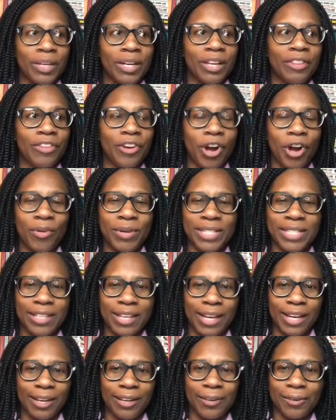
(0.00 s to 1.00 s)
They're always
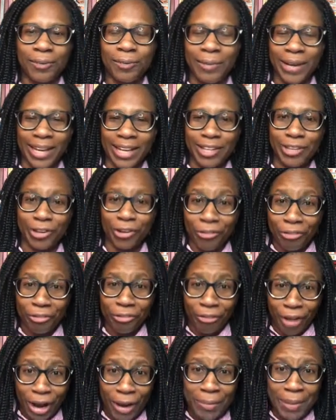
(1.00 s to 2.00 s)
like, wait, you're
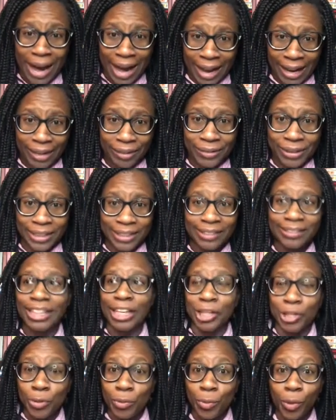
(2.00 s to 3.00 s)
from Iowa?
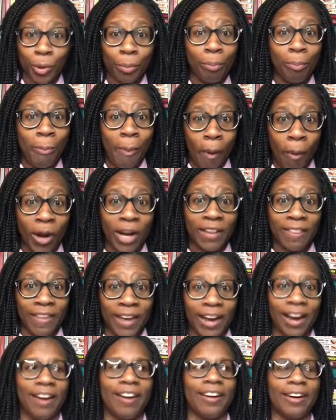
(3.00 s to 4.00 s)
Like, you were born
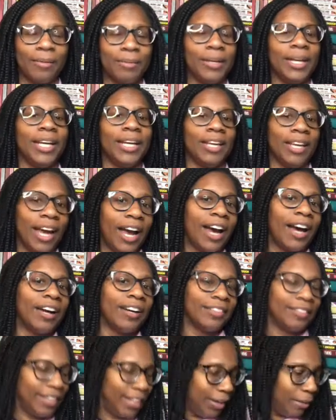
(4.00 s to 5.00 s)
there? And I'm like,
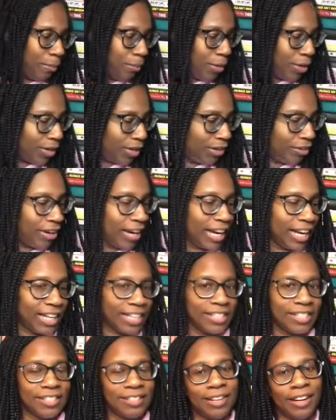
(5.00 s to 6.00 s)
yeah, like born and
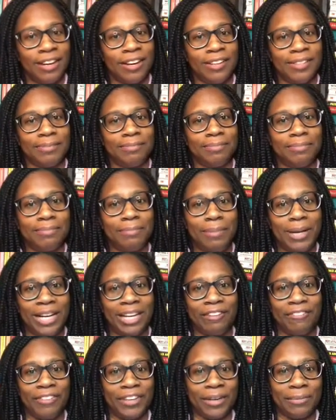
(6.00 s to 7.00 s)
raised.
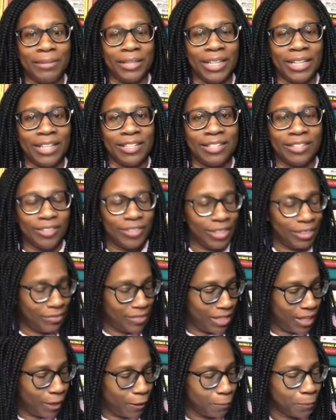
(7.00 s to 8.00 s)
My family still lives
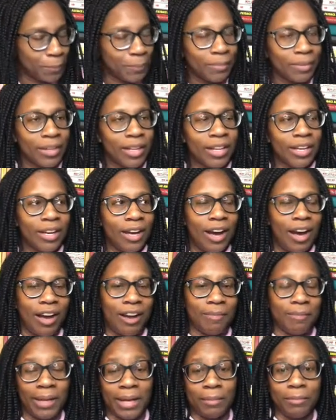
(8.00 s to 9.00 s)
here.
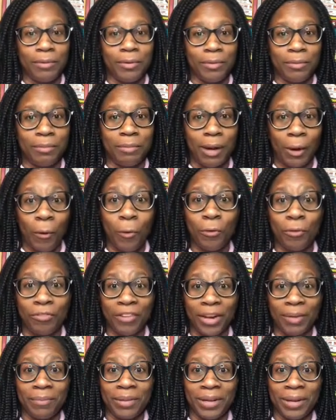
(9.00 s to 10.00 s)
Like my whole
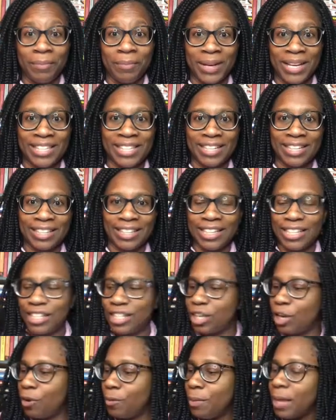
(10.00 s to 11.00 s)
family, basically.
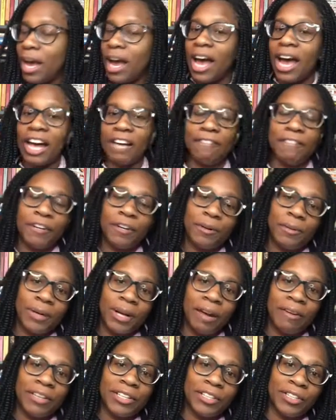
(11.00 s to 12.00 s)
So I figured what
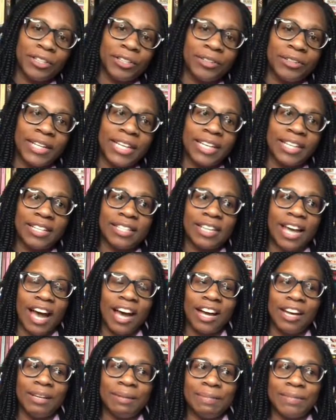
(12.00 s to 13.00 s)
I would do is
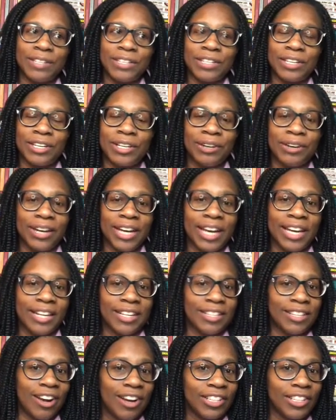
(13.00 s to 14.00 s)
I'm just gonna go ahead
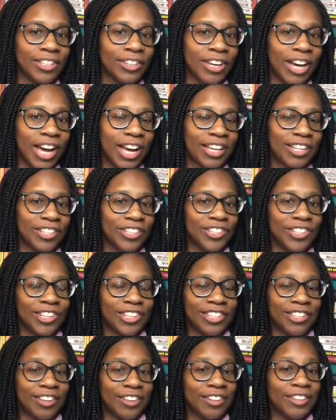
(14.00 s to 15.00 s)
and talk to you guys
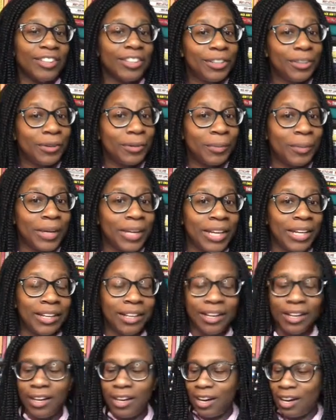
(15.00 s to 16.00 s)
just a little bit
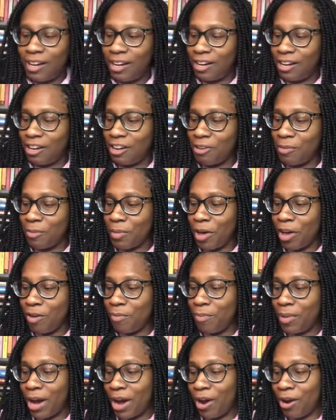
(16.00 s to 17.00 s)

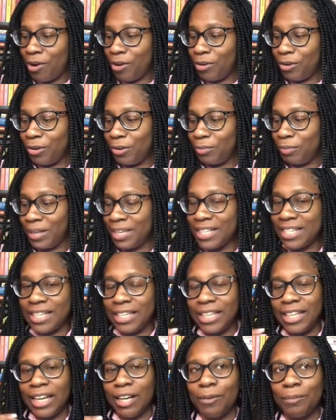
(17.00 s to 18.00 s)
about basically
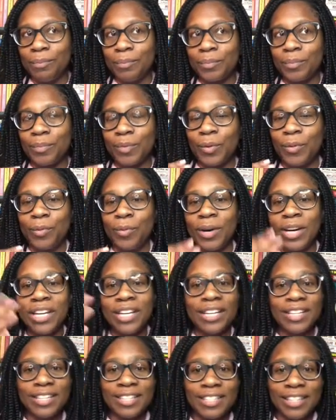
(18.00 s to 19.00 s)
like what
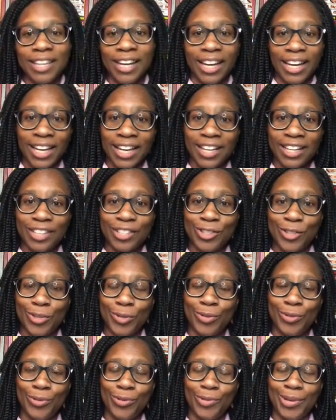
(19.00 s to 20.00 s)
it is like
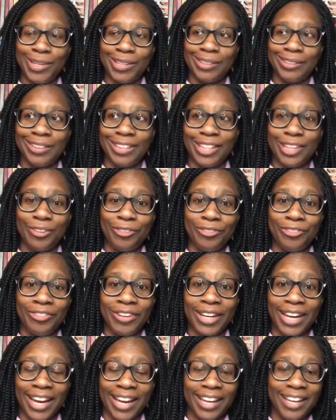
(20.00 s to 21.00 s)
to live
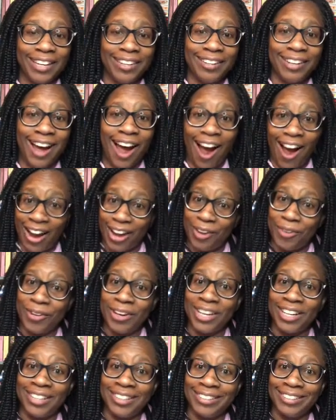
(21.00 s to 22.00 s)
in
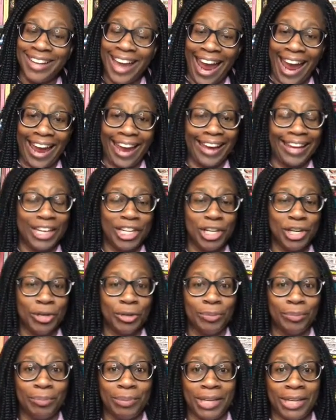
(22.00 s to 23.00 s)
Iowa and
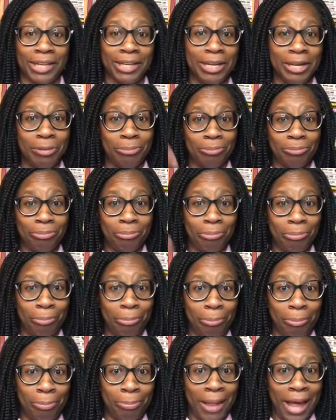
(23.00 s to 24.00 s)
be
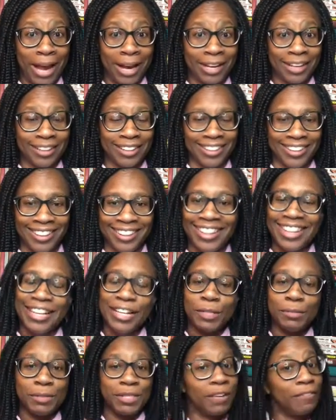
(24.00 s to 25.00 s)
black,
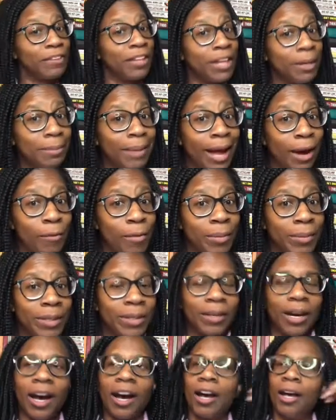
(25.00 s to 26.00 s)
specifically a black woman.
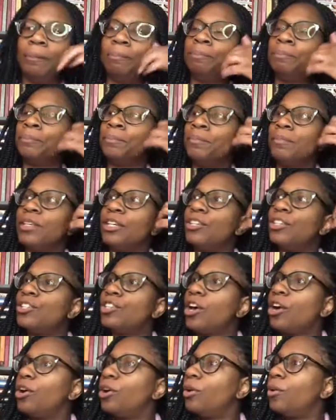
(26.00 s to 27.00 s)

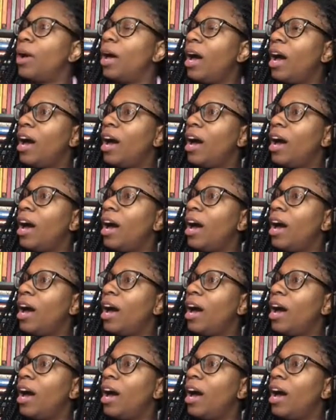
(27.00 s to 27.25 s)
So